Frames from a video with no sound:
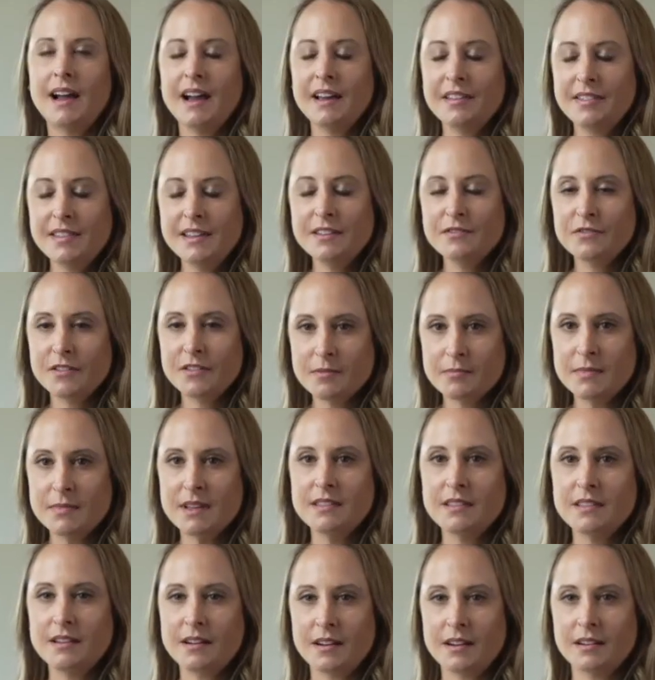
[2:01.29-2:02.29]
I think for me
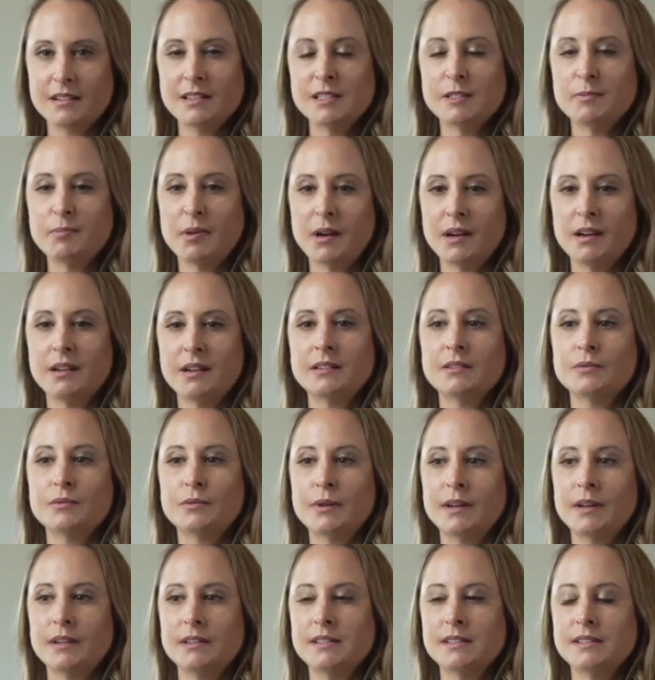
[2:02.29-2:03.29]
the hardest part
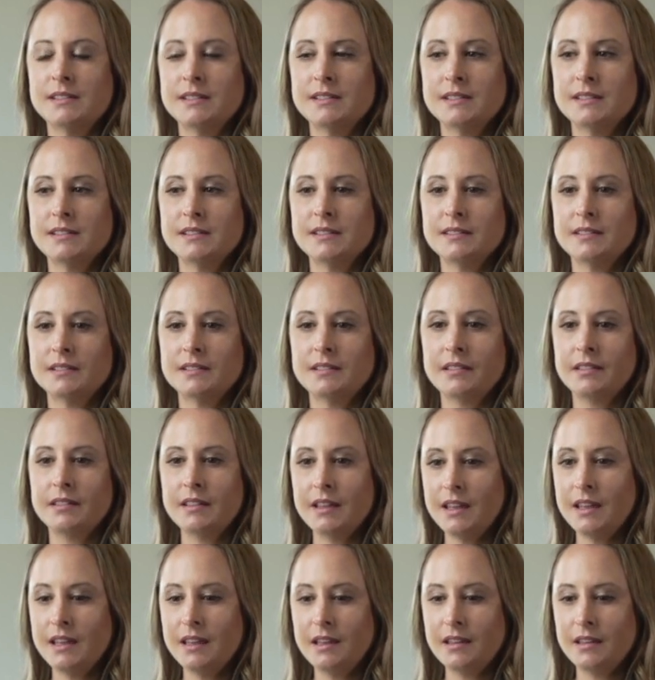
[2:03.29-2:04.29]
was
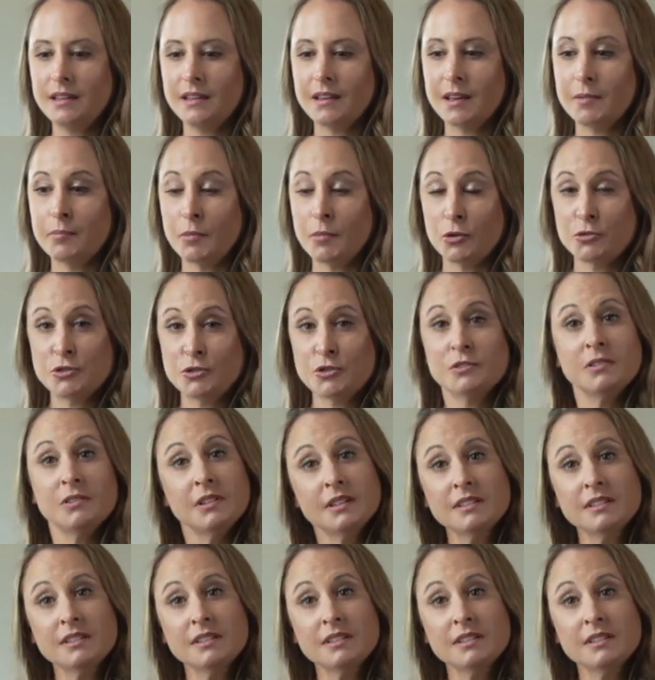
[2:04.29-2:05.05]
the emotional